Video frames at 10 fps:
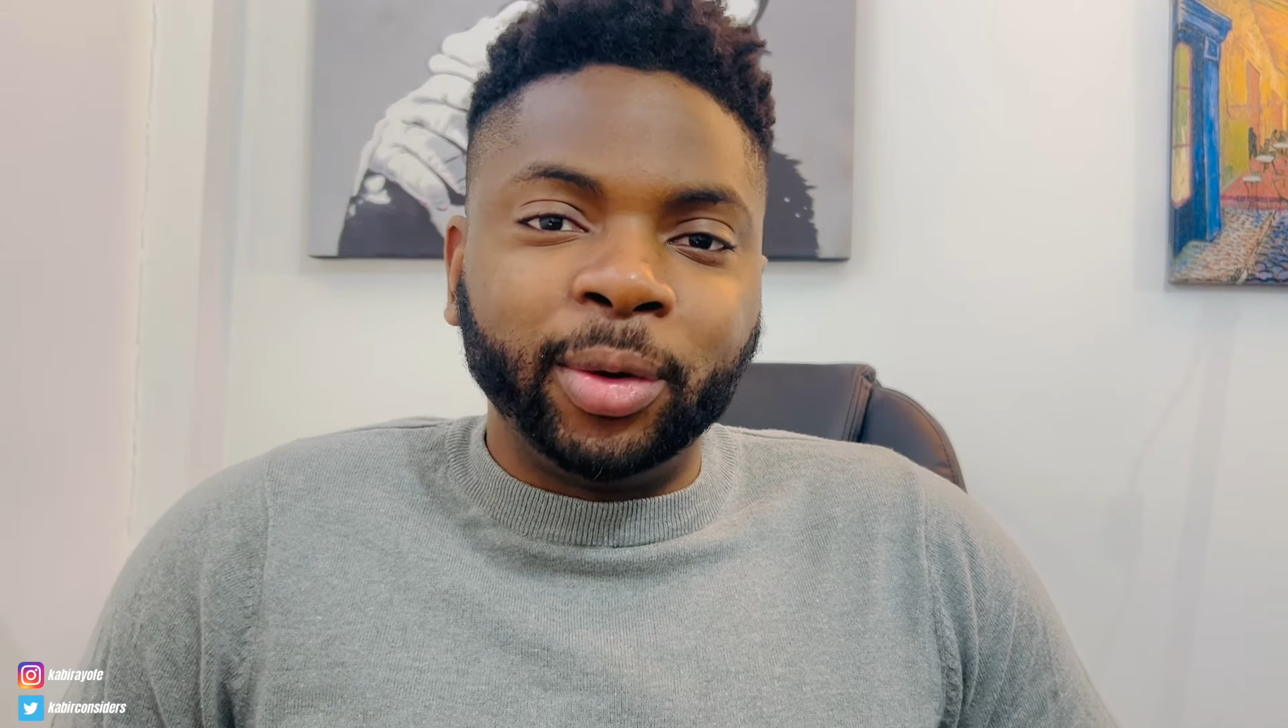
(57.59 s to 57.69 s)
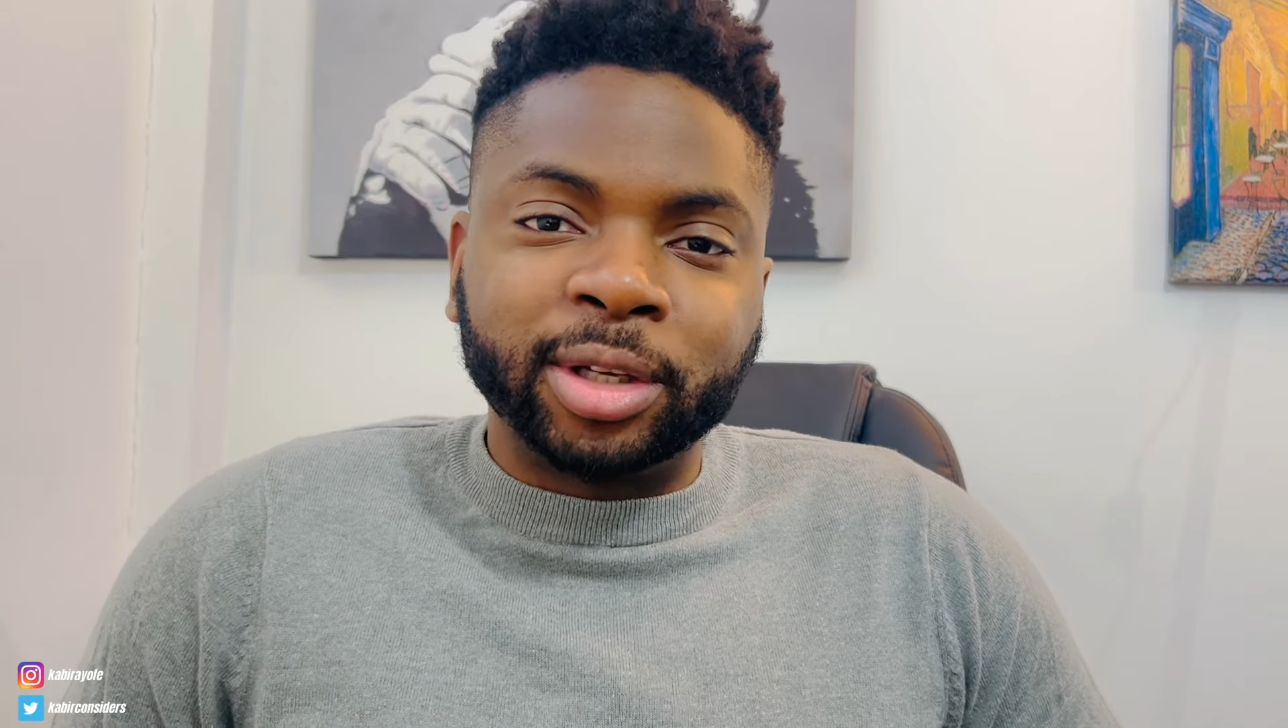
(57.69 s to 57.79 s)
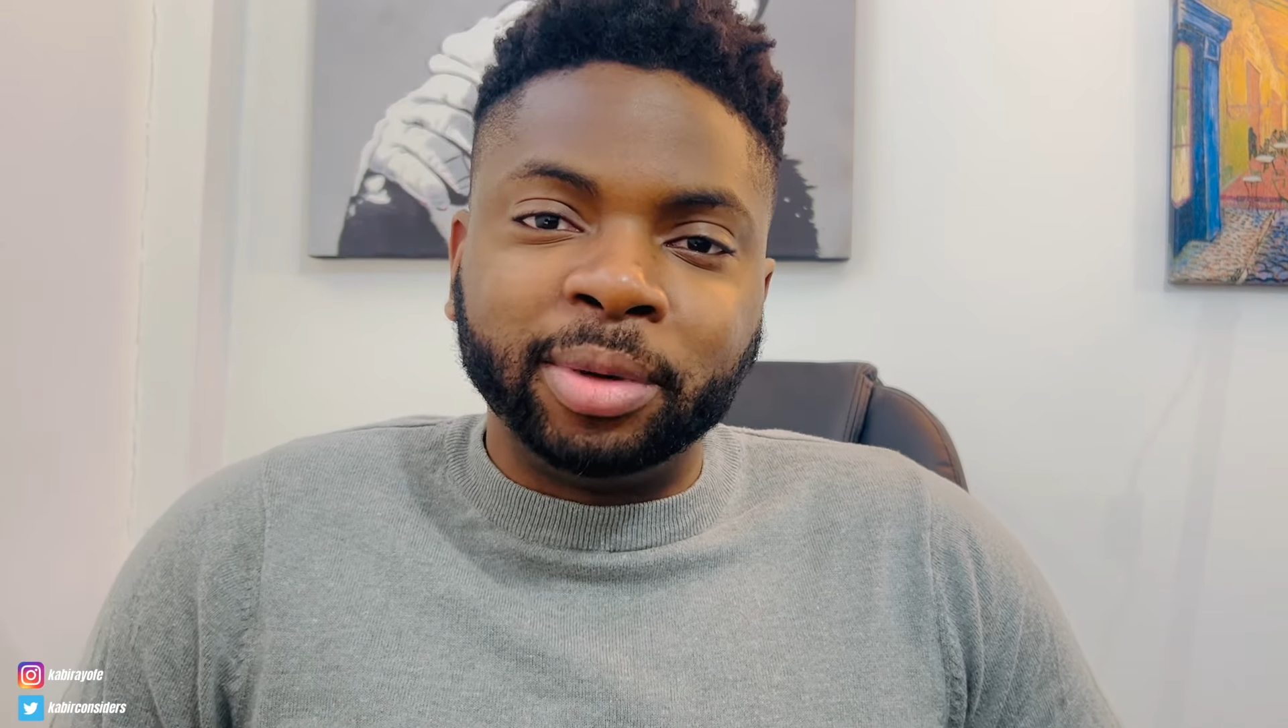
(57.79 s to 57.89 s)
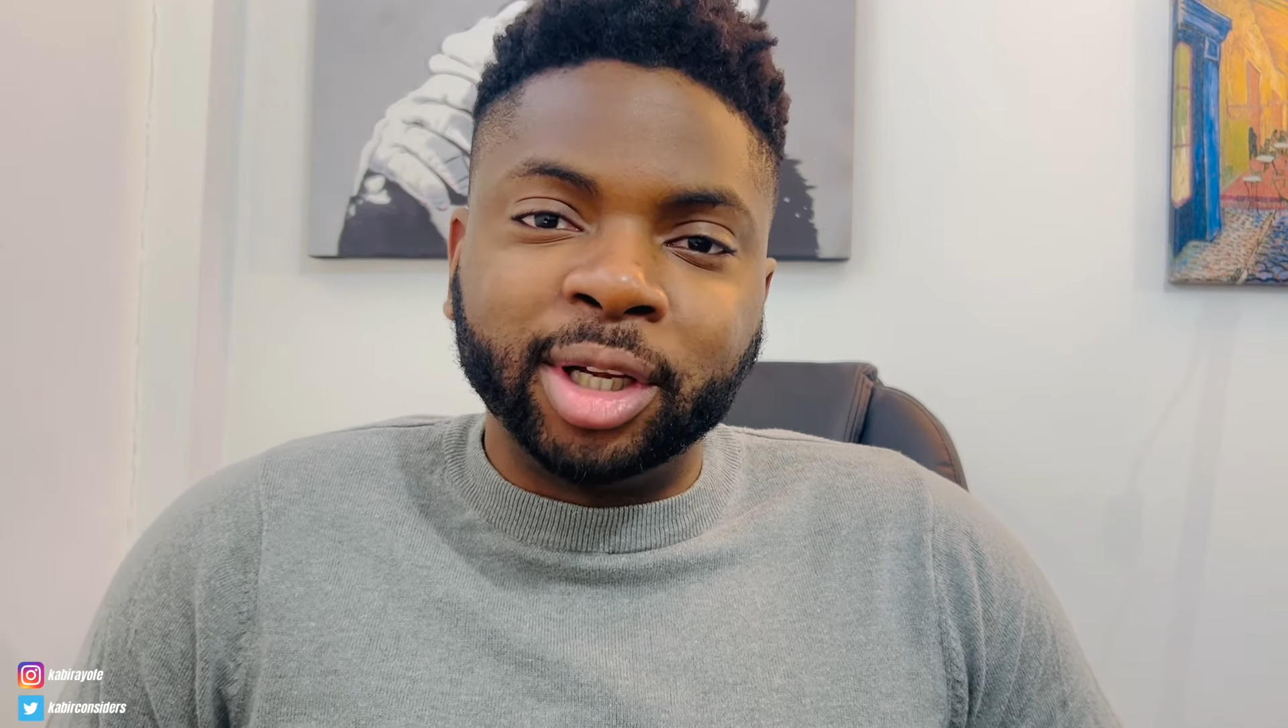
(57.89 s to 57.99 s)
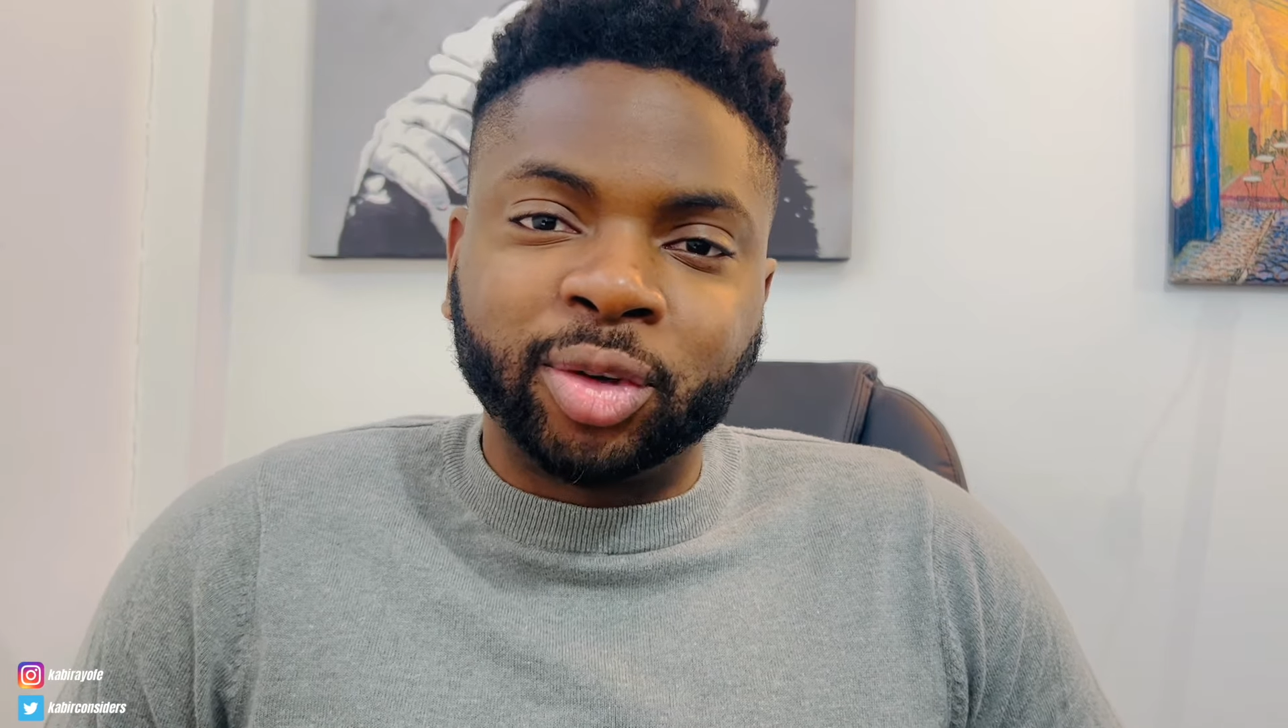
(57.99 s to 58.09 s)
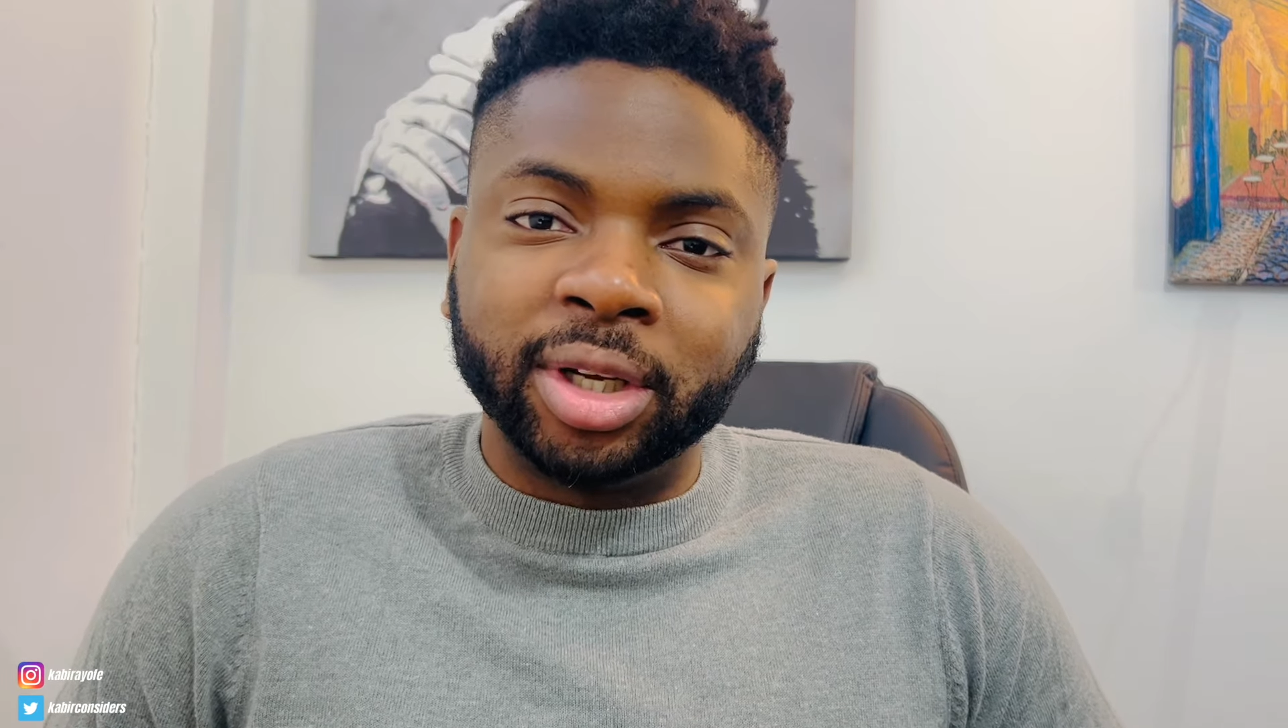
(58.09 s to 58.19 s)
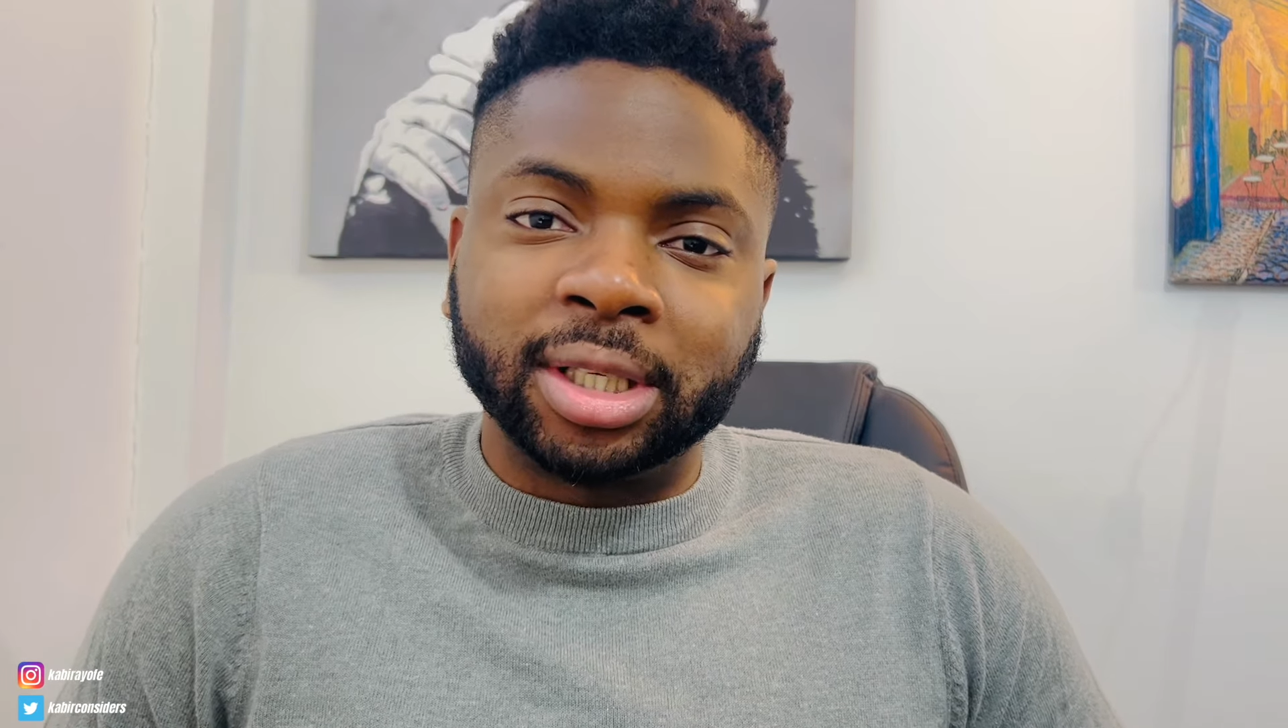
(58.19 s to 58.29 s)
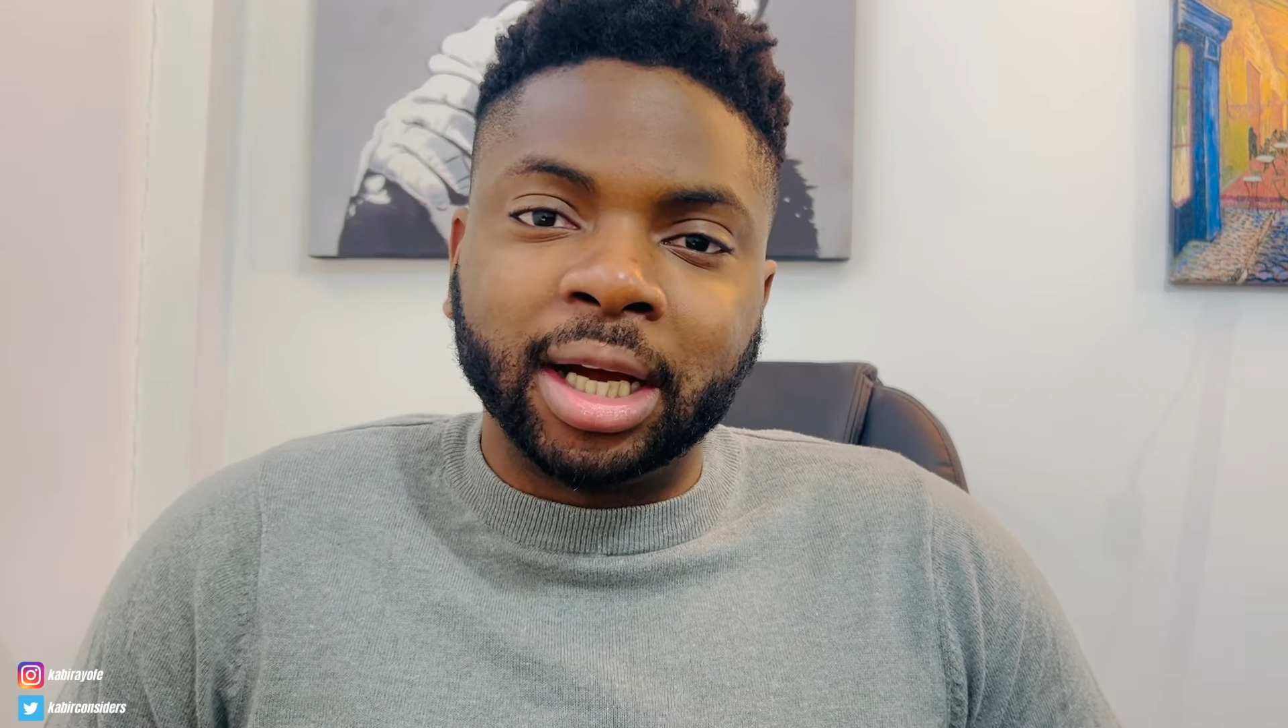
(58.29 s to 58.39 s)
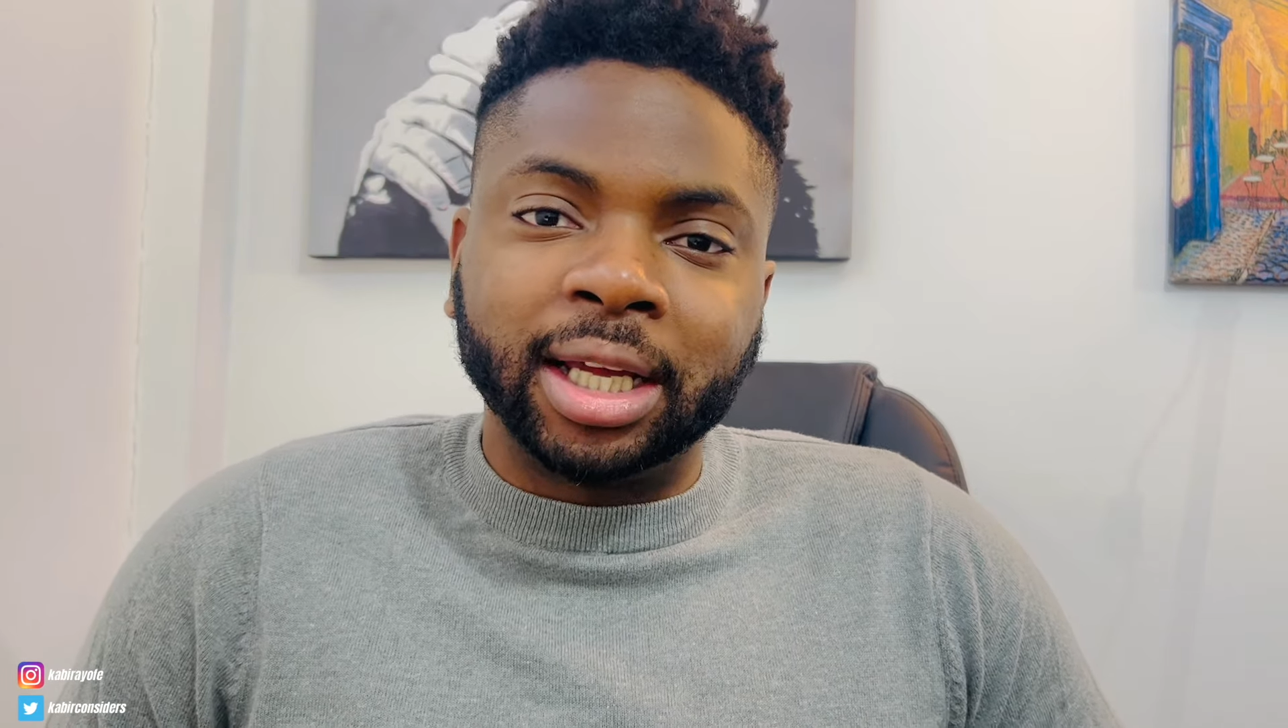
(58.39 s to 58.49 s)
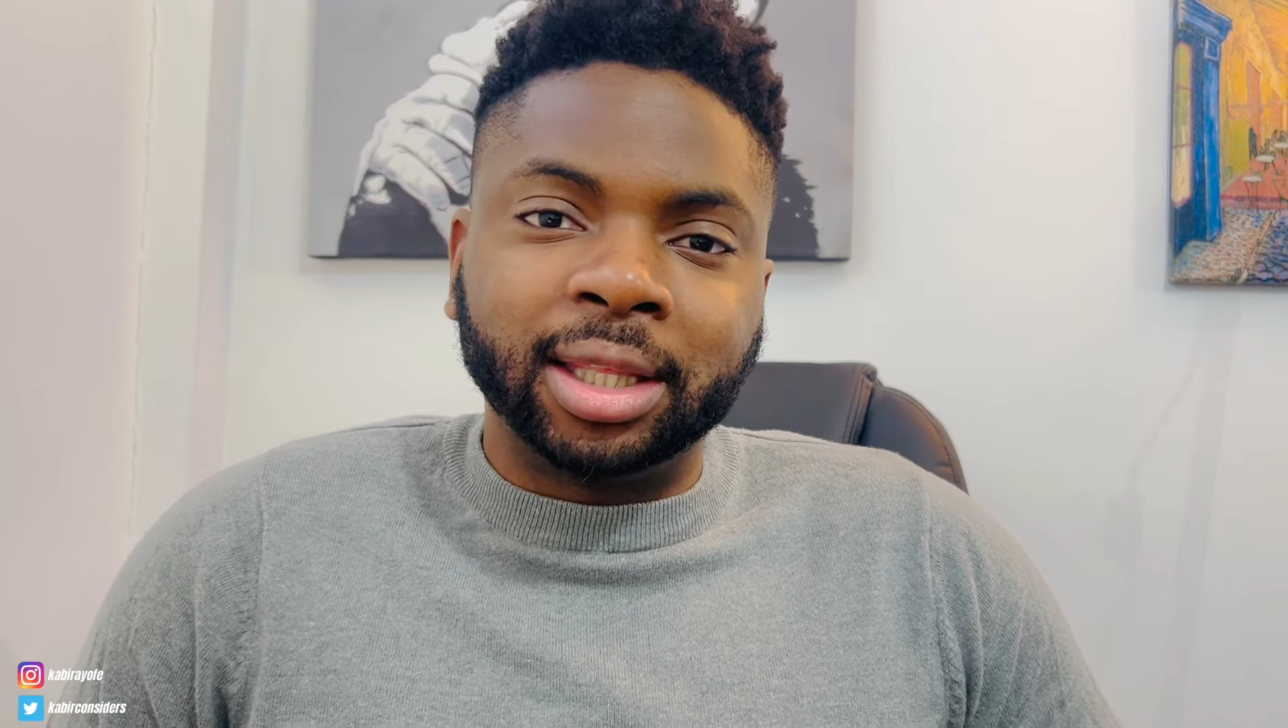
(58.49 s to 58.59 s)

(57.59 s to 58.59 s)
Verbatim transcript: US military is like